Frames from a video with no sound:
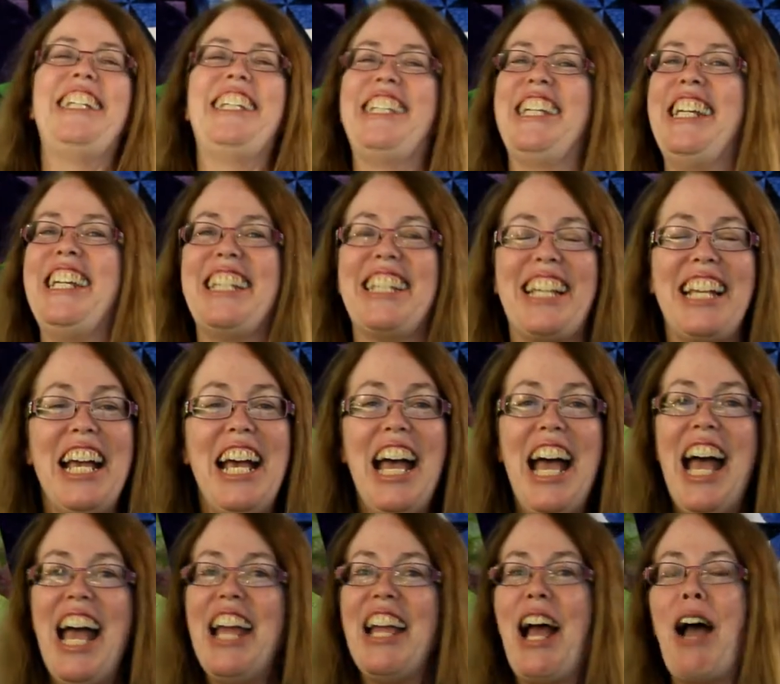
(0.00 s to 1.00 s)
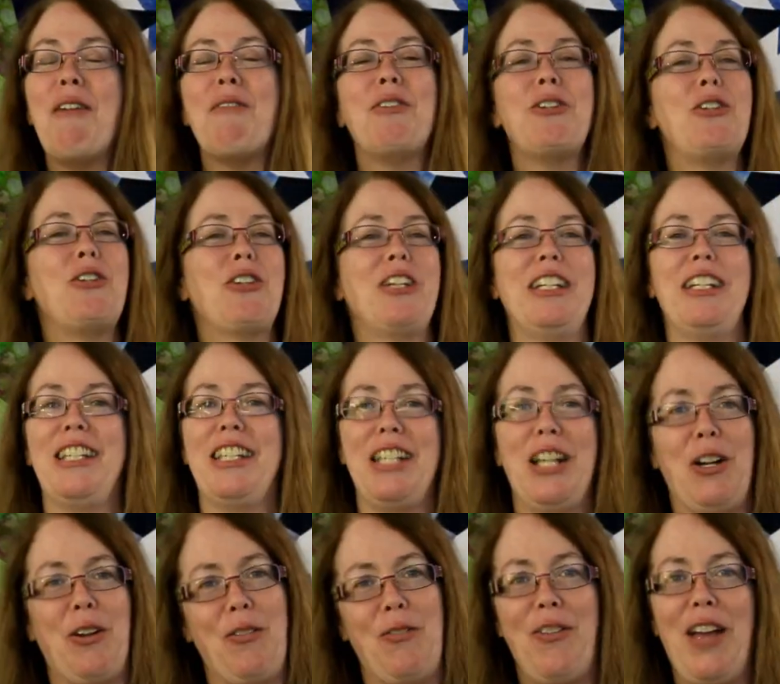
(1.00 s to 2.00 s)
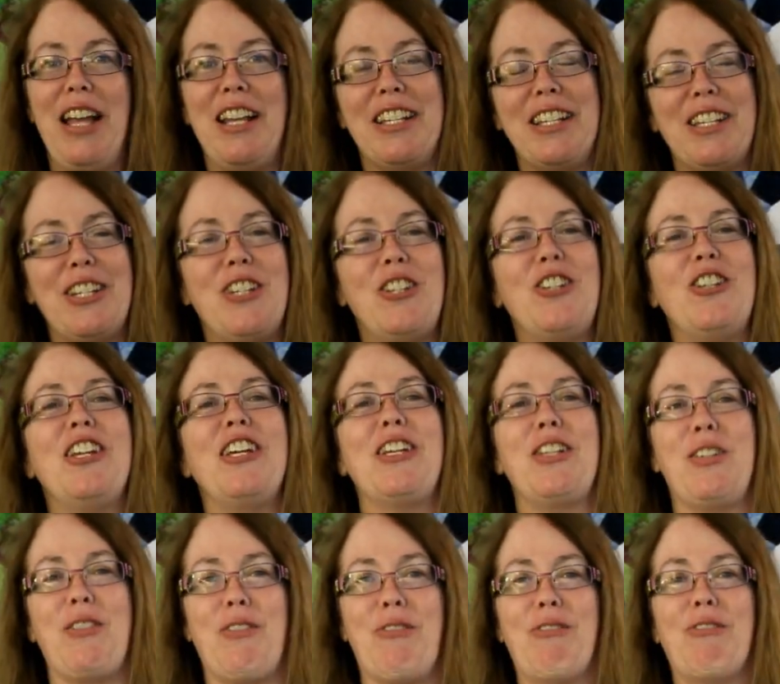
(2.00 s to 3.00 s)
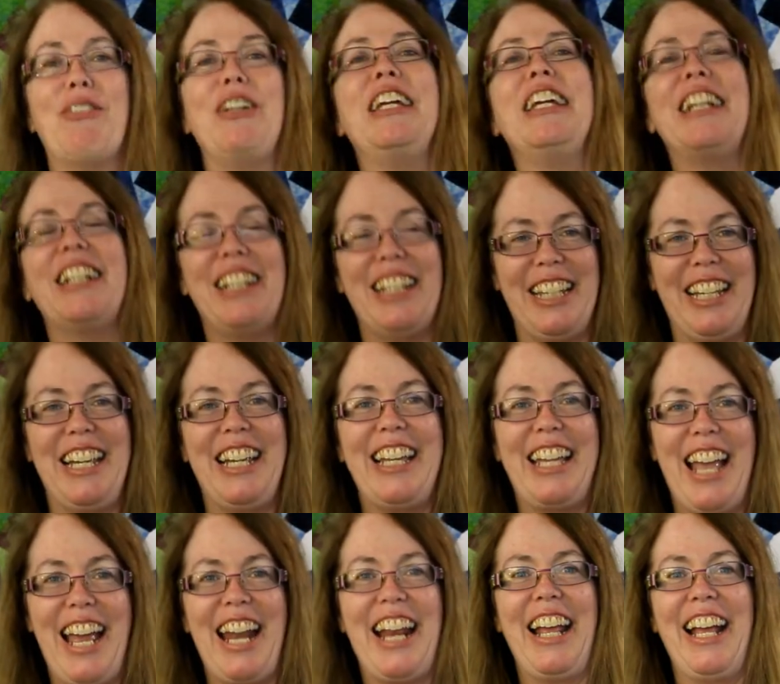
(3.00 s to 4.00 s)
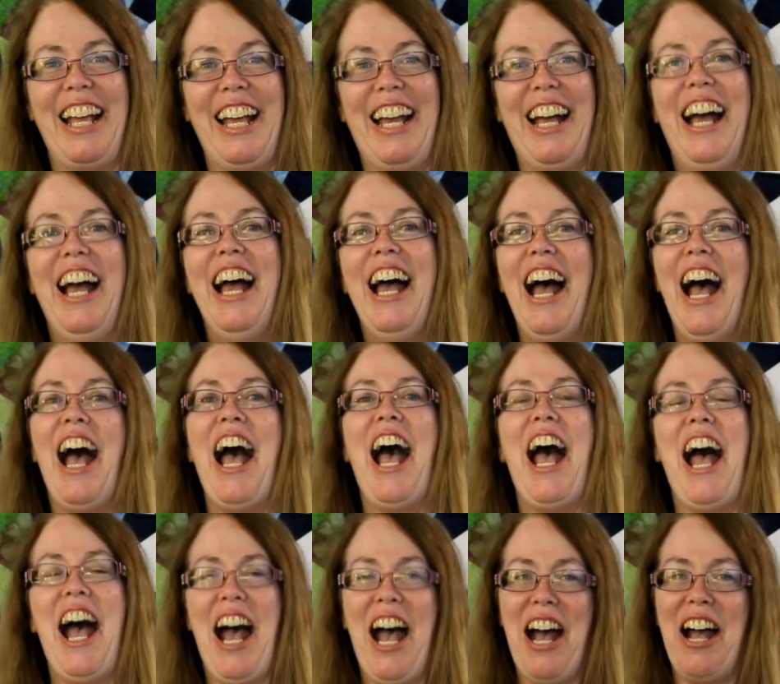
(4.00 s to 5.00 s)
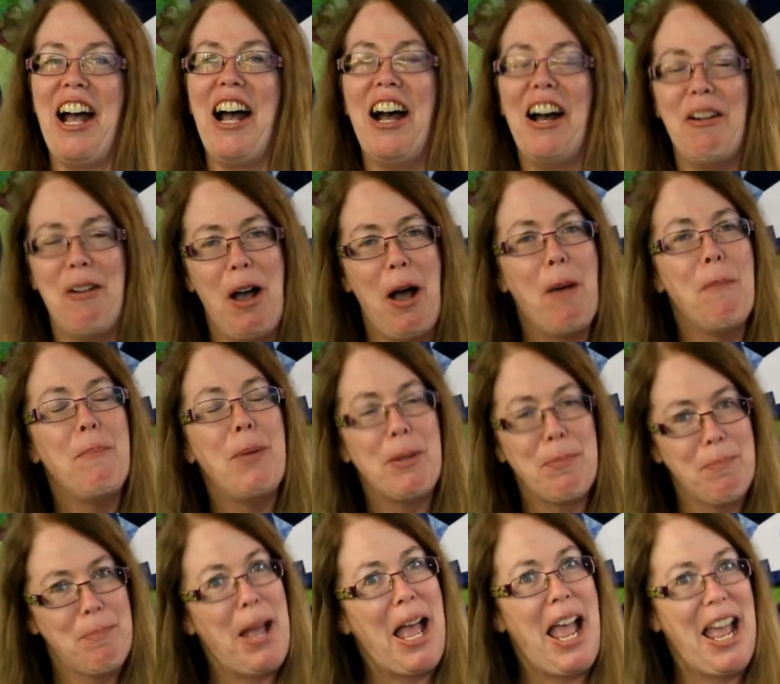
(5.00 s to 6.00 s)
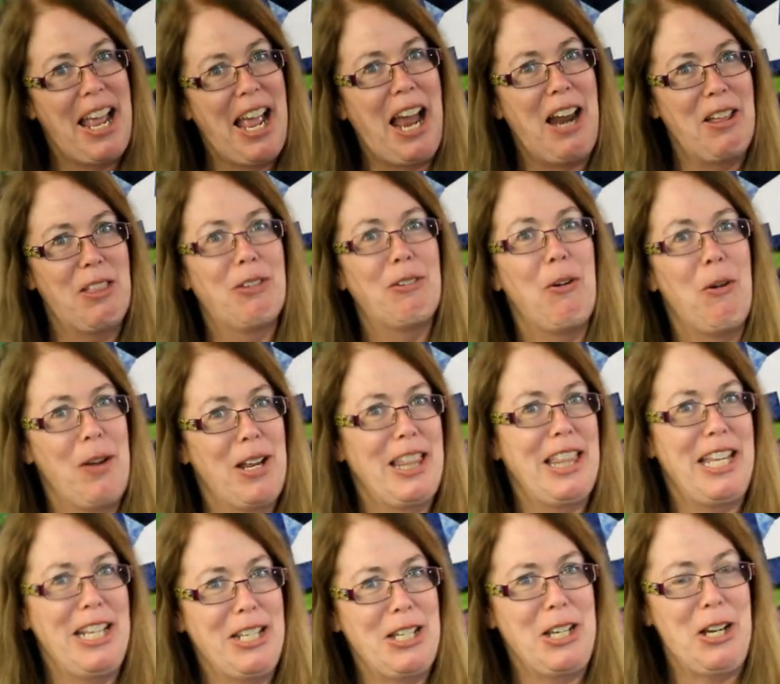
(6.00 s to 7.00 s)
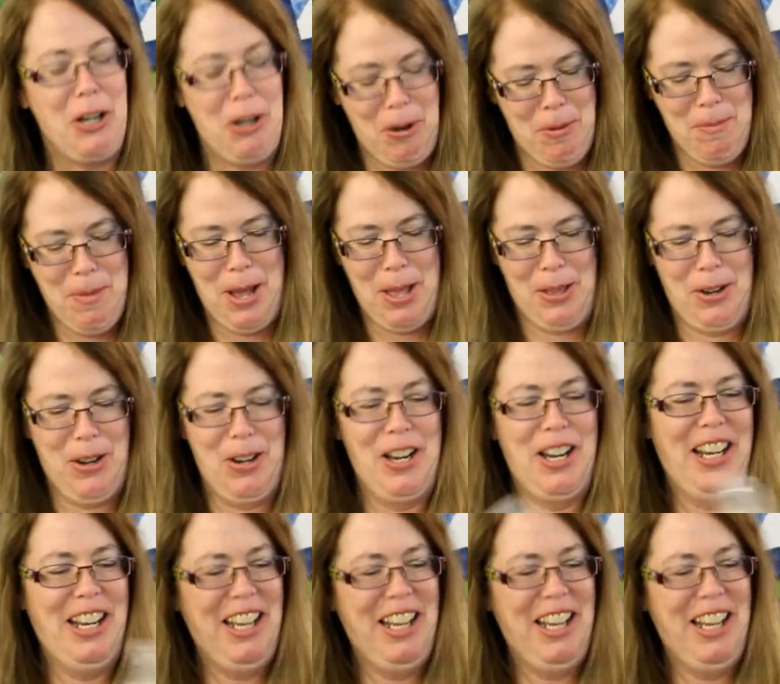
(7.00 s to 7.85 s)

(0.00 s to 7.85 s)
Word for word: She is, I wish you could see her face, because she is really getting a big bang out of throwing things at her mother.